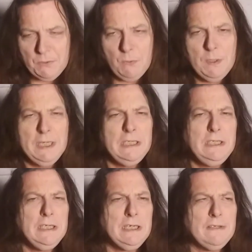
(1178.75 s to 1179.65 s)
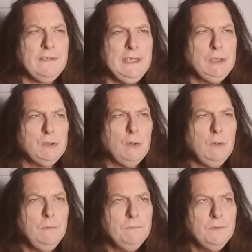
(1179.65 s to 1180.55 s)
I went into the
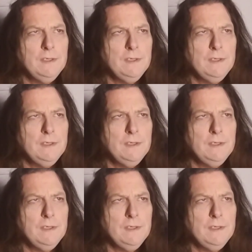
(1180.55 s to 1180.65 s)
cathedral